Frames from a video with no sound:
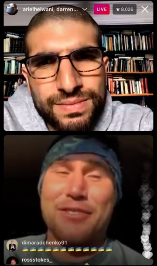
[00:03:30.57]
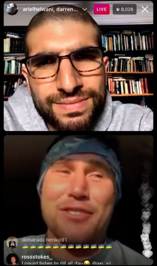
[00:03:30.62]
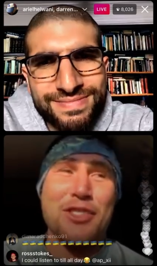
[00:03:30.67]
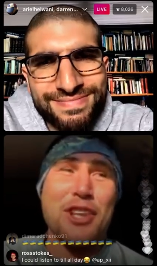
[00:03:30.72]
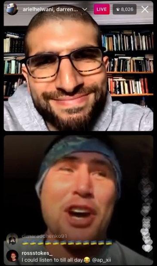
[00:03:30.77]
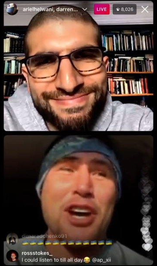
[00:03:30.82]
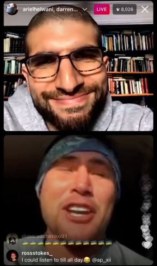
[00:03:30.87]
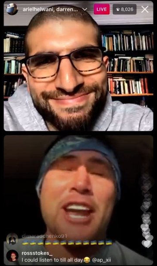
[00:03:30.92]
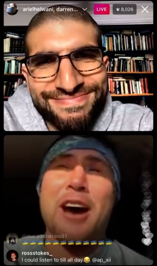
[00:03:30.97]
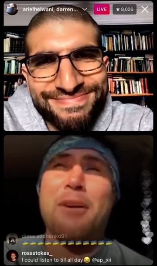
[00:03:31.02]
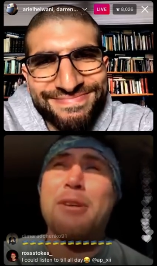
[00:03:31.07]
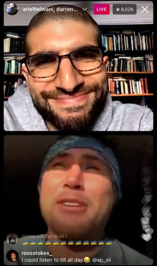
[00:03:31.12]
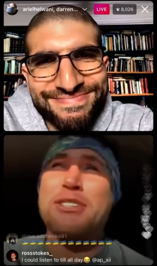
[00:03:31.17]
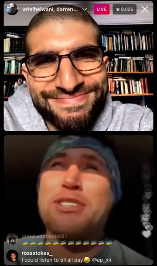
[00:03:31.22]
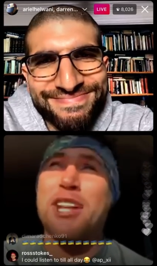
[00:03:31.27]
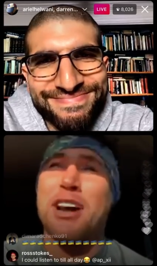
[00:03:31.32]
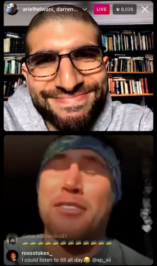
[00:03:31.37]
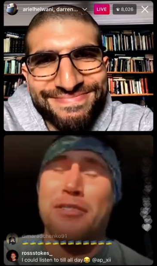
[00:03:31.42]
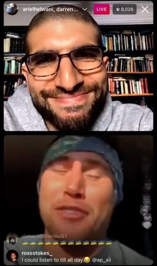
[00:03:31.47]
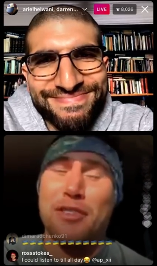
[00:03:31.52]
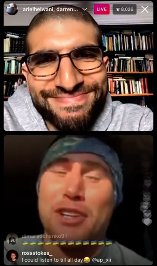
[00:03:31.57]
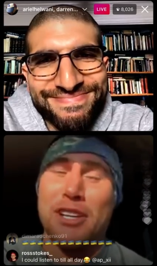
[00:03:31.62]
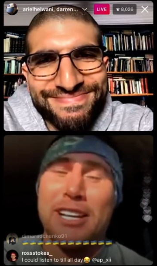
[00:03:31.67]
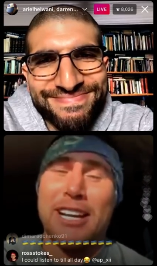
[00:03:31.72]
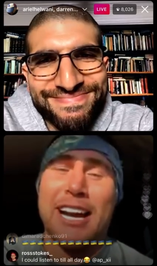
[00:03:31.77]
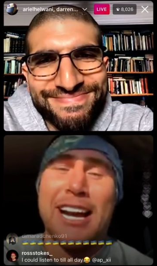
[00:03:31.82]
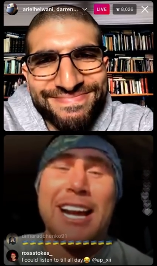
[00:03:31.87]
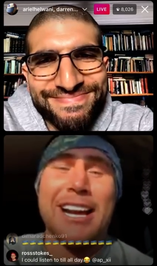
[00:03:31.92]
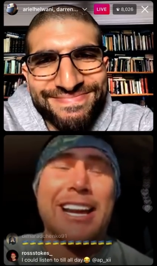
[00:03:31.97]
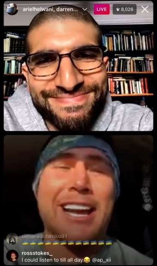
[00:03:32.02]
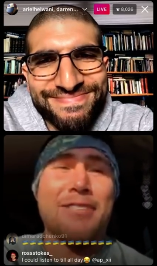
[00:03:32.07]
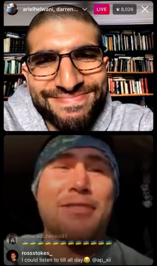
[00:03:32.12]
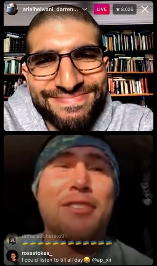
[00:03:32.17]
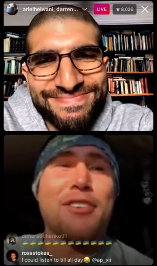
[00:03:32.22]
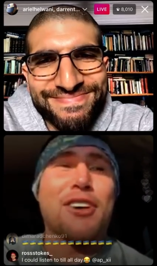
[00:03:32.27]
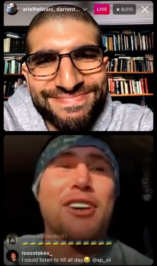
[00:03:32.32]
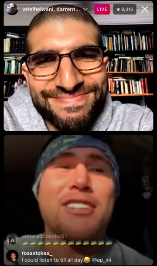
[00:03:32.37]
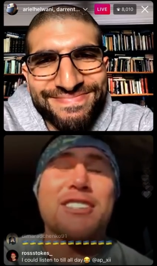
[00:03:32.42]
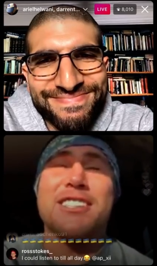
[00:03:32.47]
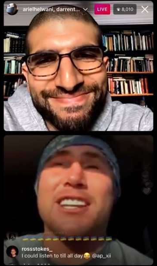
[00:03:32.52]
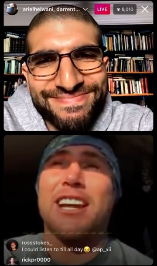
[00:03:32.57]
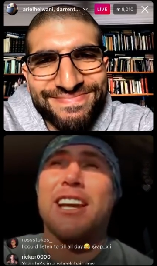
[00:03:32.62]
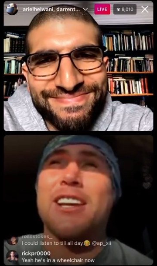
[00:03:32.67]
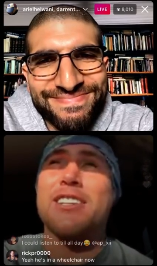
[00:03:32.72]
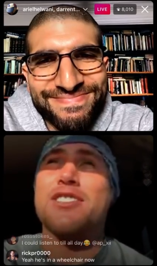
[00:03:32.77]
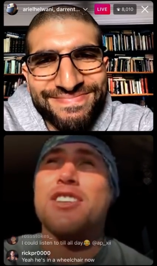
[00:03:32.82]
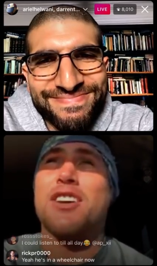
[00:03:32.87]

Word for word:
Speaker 1: not now. It's not. Fucking can't get fucking tickets